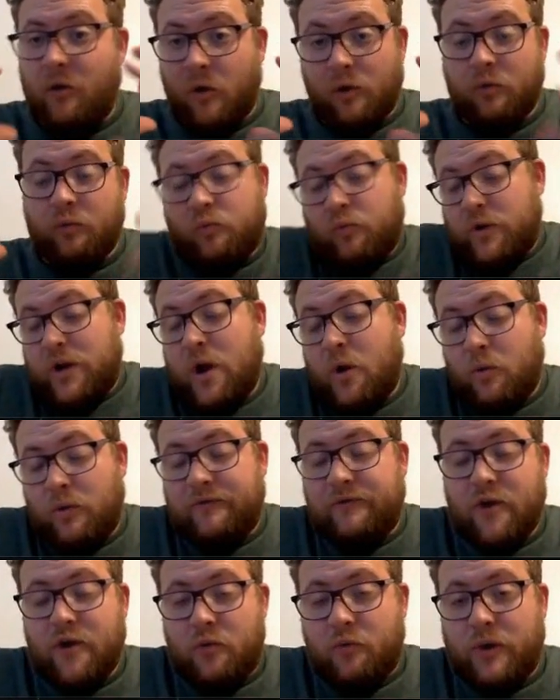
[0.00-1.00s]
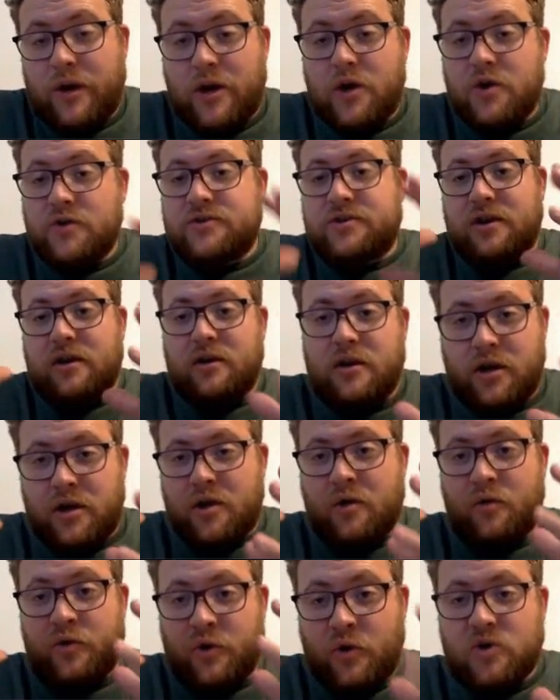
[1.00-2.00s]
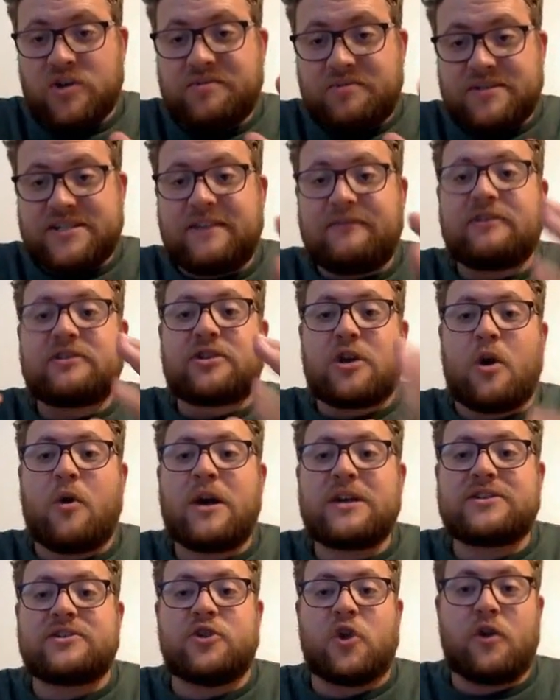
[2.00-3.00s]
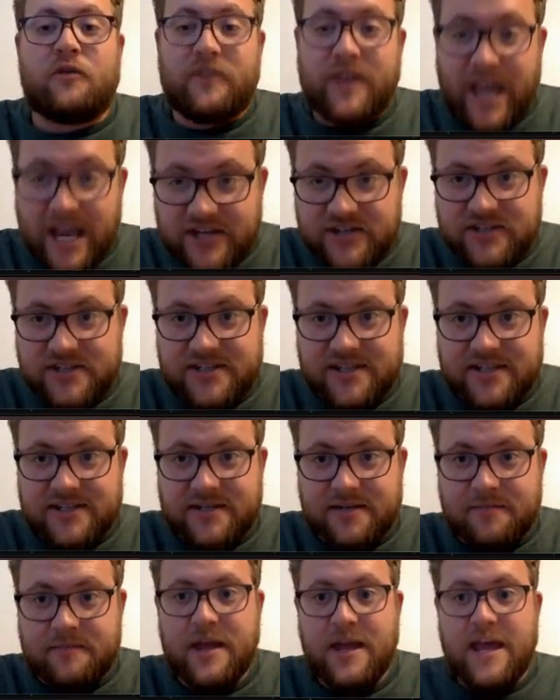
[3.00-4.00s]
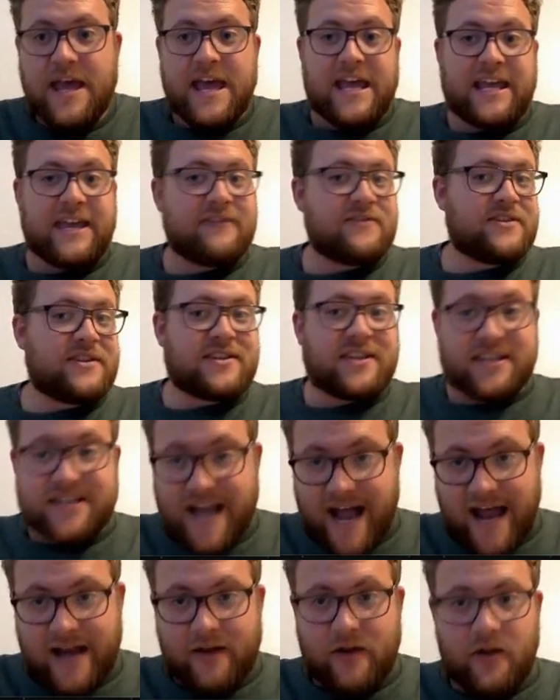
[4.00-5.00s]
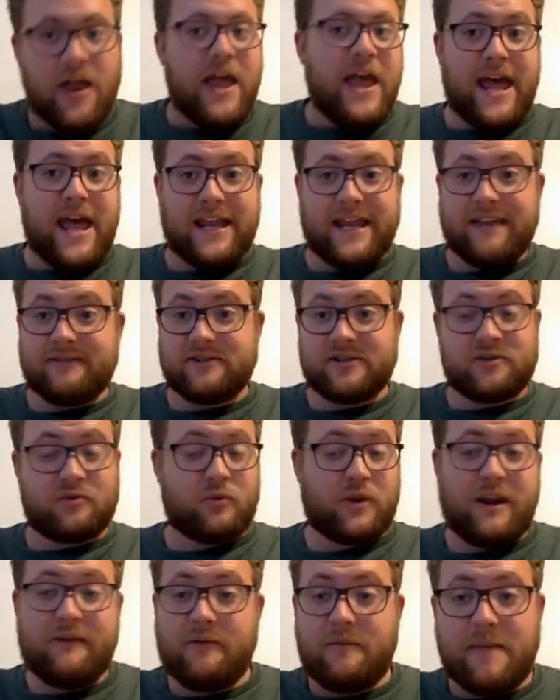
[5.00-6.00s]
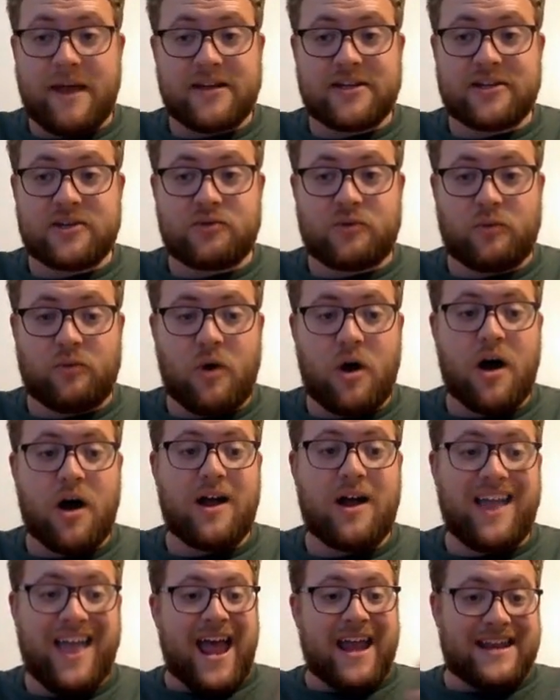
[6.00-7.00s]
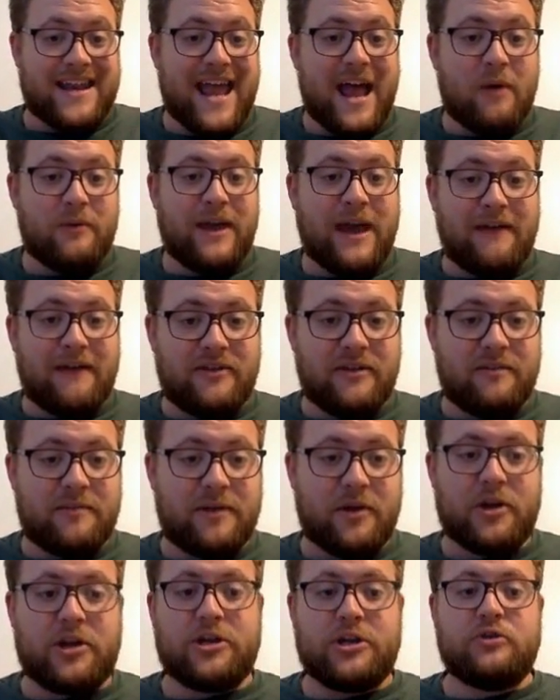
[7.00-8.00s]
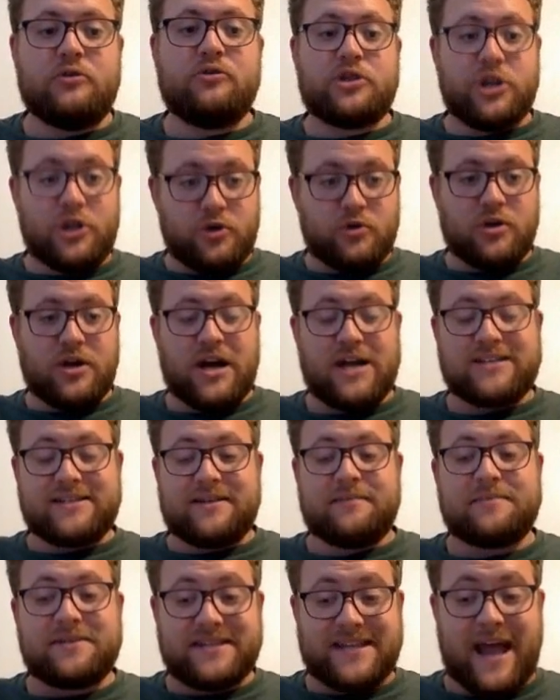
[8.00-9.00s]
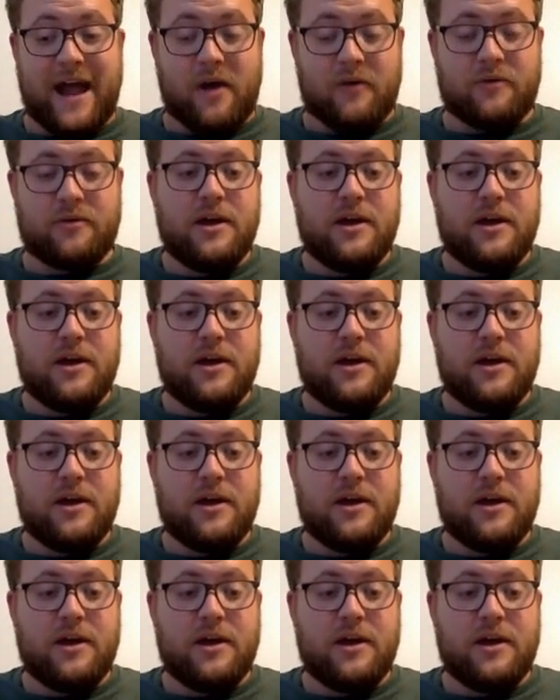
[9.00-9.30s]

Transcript: or you know if you're on windows and you know your specifics os notification system it gives us the title and it gives us whatever message we want and now we have the ability to, to do custom sound